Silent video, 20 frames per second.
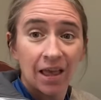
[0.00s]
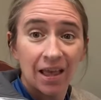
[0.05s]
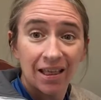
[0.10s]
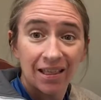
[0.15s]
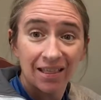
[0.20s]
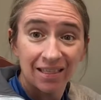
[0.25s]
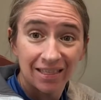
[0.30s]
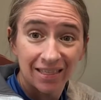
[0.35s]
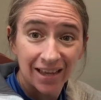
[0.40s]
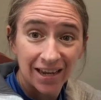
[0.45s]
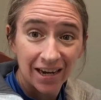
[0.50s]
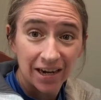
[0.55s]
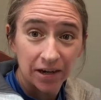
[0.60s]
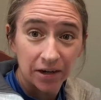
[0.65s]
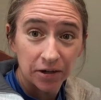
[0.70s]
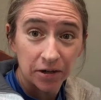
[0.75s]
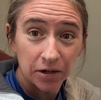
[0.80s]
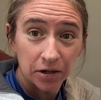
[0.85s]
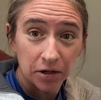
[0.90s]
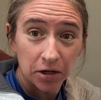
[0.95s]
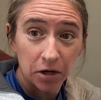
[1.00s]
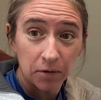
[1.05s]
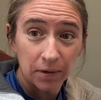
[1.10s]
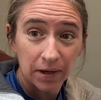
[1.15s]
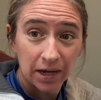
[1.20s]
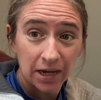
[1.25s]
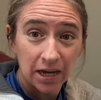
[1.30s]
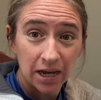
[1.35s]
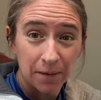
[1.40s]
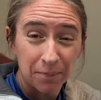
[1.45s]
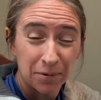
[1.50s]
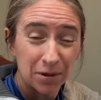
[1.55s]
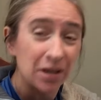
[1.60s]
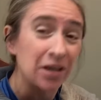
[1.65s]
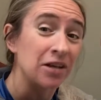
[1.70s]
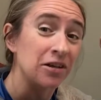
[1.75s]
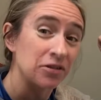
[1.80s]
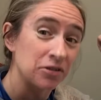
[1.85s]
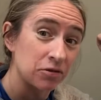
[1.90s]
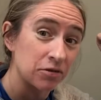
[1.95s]
They're going up.
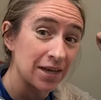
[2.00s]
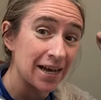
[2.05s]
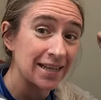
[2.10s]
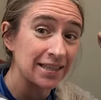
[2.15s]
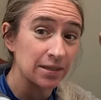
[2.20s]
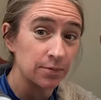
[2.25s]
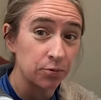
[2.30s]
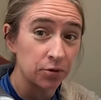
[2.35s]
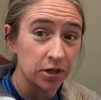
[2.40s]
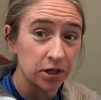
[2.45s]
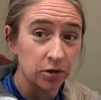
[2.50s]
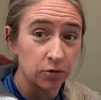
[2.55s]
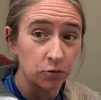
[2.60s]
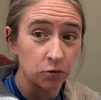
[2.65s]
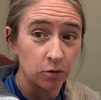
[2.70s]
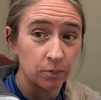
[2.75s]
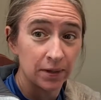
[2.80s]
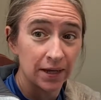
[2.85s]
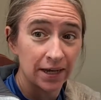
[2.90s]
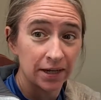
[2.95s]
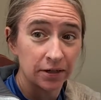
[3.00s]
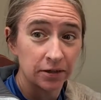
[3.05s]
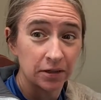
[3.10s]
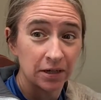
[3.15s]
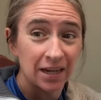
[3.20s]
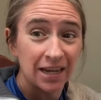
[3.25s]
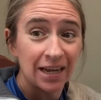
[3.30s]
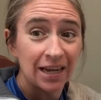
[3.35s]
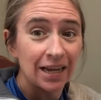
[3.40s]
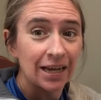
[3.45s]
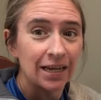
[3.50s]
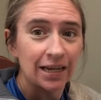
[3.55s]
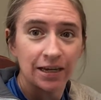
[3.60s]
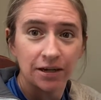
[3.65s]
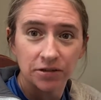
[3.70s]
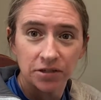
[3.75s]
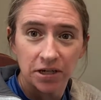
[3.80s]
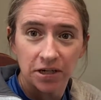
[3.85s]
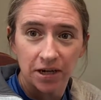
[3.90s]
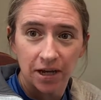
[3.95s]
So that's a pretty cool pattern.
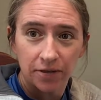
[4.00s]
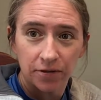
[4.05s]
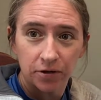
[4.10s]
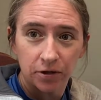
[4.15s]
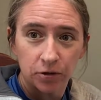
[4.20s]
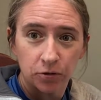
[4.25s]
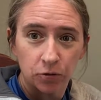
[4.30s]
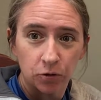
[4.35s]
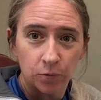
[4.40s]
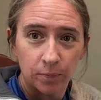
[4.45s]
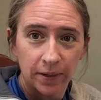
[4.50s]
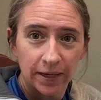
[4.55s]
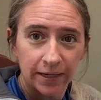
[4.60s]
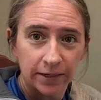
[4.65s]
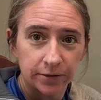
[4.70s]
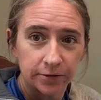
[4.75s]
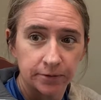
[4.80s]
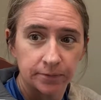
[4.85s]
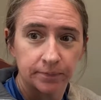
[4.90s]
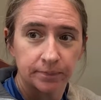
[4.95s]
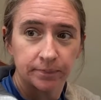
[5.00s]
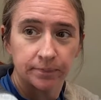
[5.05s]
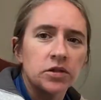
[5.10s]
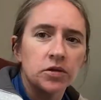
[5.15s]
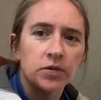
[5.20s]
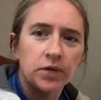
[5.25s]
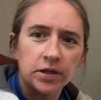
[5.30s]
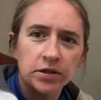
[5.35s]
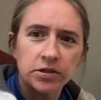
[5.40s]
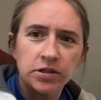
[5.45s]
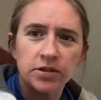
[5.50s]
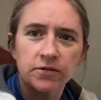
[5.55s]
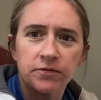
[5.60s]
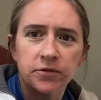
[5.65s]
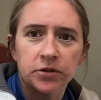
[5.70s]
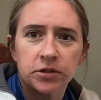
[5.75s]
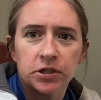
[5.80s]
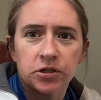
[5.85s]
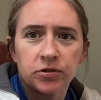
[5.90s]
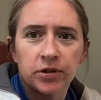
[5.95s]
Here's another cool pattern. So here's the
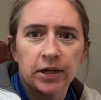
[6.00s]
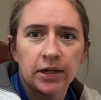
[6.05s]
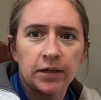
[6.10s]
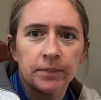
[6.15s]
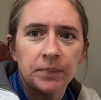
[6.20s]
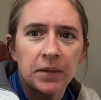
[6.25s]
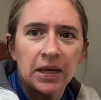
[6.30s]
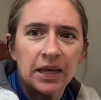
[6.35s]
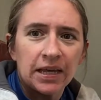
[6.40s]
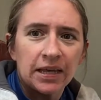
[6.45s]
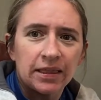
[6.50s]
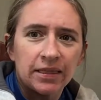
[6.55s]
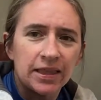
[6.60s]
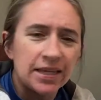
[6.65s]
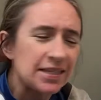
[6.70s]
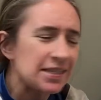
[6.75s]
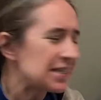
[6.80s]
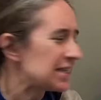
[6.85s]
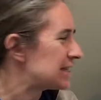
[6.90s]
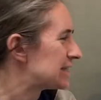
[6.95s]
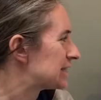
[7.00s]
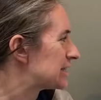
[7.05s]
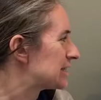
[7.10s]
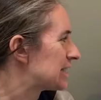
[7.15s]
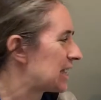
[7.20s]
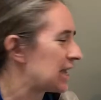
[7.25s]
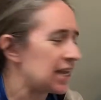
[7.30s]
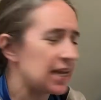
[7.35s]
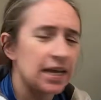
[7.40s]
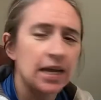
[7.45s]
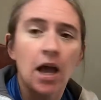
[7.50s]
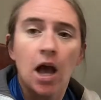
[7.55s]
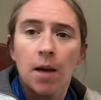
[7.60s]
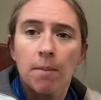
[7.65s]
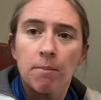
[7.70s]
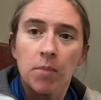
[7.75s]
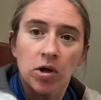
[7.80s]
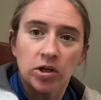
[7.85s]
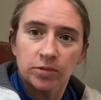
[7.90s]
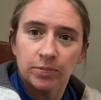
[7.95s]
first trick. This is a
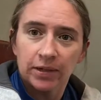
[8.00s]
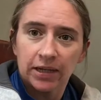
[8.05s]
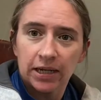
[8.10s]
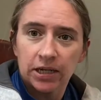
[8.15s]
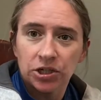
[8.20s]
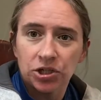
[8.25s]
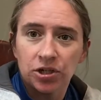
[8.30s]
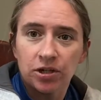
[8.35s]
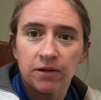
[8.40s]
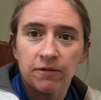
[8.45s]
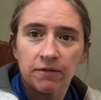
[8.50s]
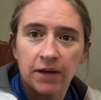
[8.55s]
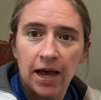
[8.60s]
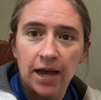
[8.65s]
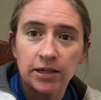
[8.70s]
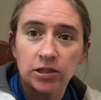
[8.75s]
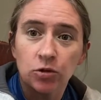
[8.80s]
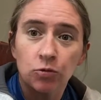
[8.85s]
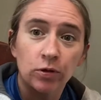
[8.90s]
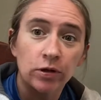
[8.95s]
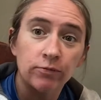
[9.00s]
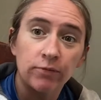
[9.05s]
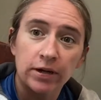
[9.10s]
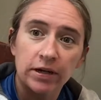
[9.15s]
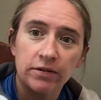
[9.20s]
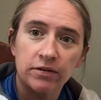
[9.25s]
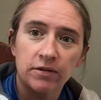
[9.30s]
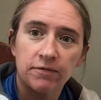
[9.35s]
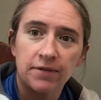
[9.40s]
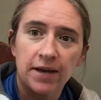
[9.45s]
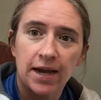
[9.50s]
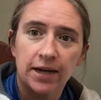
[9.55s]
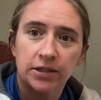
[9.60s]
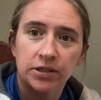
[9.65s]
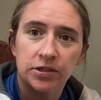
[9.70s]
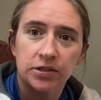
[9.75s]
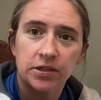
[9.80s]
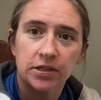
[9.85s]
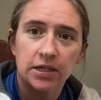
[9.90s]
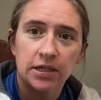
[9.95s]
multiplication fact where one of the
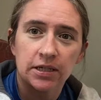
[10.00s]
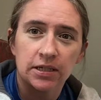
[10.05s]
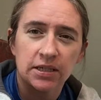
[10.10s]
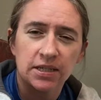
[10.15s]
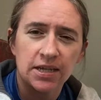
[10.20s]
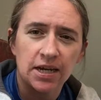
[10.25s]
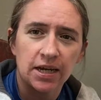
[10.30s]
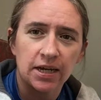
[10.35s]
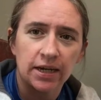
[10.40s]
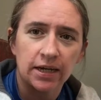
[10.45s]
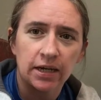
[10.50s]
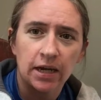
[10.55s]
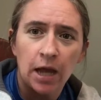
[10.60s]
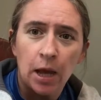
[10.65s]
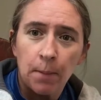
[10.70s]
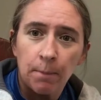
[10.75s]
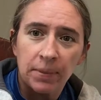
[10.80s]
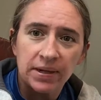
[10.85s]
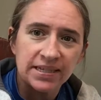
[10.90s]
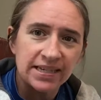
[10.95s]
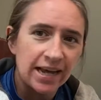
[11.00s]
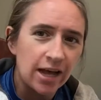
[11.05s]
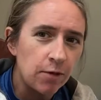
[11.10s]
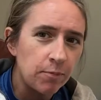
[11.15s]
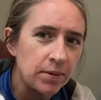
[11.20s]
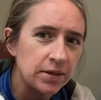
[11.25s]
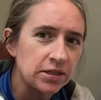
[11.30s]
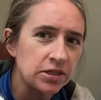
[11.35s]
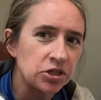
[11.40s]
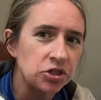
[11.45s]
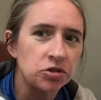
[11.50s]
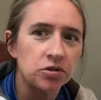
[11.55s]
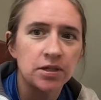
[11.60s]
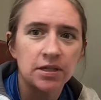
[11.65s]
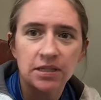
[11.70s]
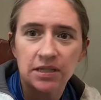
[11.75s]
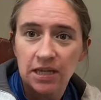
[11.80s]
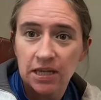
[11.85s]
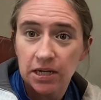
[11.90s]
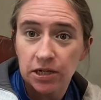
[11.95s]
factors is 9. But to help us do
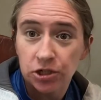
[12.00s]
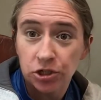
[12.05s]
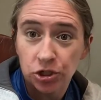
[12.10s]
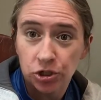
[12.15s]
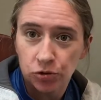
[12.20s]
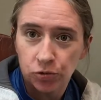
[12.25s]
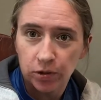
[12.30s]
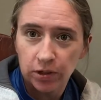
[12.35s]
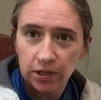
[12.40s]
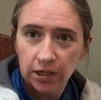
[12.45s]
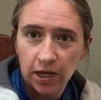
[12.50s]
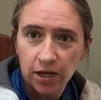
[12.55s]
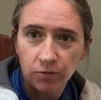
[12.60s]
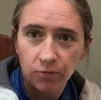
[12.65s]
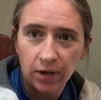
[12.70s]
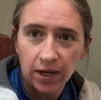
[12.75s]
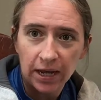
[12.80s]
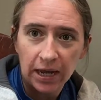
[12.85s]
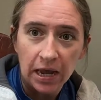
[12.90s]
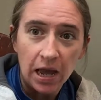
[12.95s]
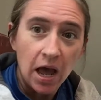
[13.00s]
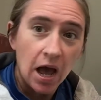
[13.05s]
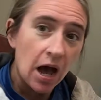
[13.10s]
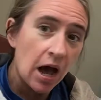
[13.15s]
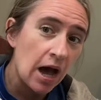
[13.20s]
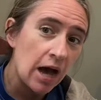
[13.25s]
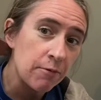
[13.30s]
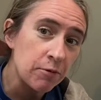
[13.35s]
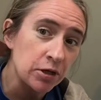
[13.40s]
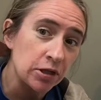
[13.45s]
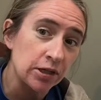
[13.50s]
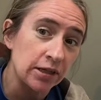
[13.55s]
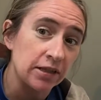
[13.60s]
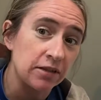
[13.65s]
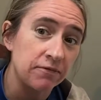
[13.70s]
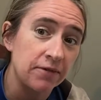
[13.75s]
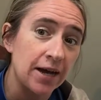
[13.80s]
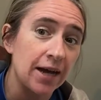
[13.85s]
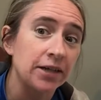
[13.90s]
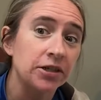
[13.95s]
this in a shortcut way, I want to look at the
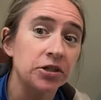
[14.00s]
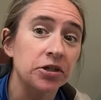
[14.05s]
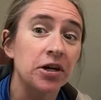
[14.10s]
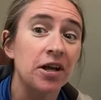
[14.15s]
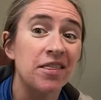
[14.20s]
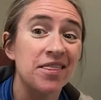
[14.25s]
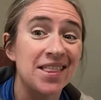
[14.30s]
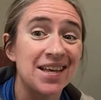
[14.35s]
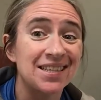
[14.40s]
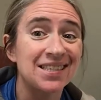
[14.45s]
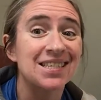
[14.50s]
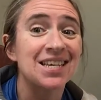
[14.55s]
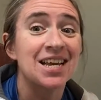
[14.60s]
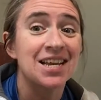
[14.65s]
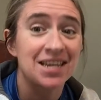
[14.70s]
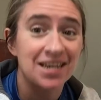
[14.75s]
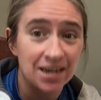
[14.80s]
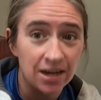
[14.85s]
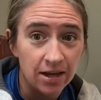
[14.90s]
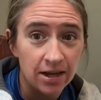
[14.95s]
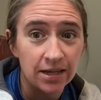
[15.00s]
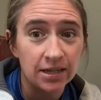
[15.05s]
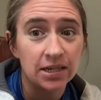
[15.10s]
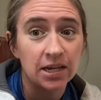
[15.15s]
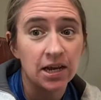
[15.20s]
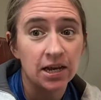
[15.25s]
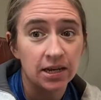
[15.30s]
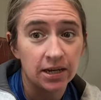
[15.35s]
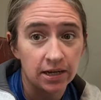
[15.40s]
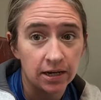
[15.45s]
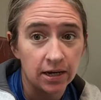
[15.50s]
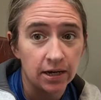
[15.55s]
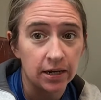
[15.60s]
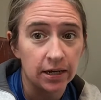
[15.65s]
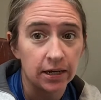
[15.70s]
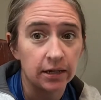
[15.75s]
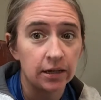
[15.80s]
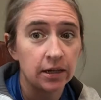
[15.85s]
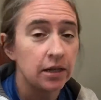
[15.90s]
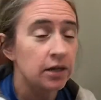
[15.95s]
factor that's not 9.
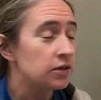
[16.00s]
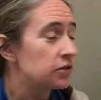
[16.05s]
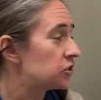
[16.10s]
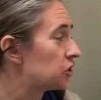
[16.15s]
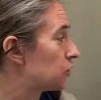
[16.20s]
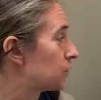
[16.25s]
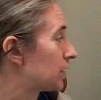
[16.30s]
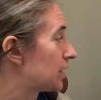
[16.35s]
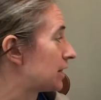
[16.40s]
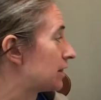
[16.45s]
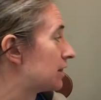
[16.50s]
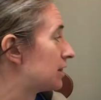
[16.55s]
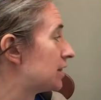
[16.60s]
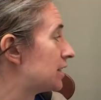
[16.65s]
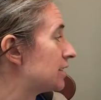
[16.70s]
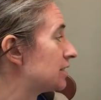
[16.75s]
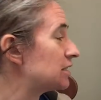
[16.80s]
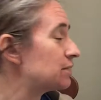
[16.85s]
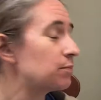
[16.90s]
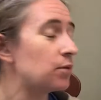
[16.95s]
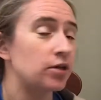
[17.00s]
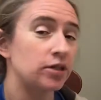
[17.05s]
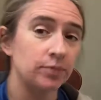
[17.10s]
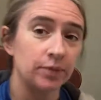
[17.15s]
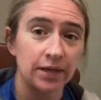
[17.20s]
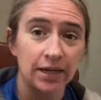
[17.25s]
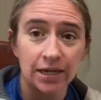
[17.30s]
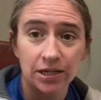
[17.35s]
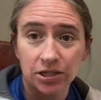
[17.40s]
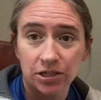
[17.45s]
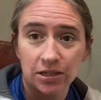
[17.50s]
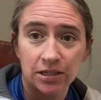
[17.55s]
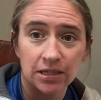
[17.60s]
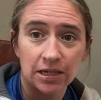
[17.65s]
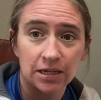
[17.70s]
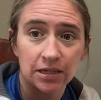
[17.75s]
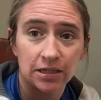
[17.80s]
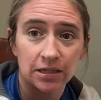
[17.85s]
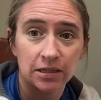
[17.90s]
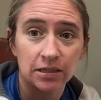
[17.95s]
So in this multiplication
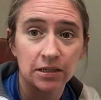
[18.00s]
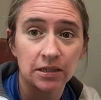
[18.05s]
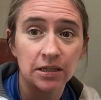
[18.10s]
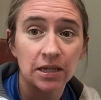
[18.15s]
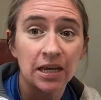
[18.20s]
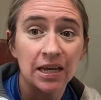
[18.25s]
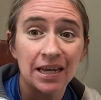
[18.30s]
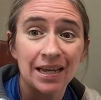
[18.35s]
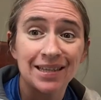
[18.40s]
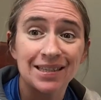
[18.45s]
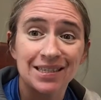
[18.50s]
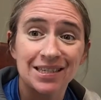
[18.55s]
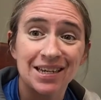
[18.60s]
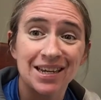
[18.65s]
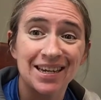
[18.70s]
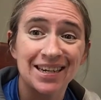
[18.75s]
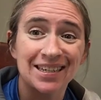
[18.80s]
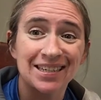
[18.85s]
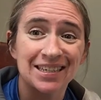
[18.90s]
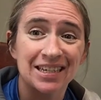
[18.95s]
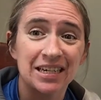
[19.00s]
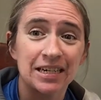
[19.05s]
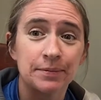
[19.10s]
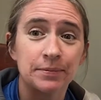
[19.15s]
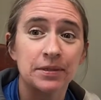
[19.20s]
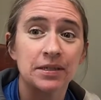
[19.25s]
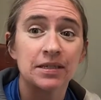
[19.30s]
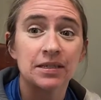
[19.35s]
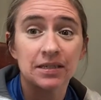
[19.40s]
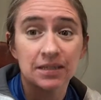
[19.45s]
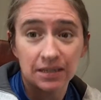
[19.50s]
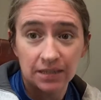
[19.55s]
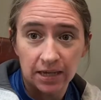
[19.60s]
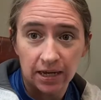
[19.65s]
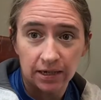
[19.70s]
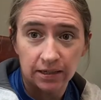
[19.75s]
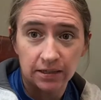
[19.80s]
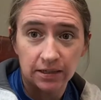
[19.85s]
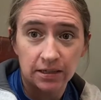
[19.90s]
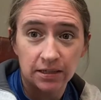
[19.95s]
sentence, it's 9 times
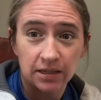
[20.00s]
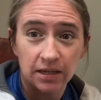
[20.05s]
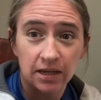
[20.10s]
6.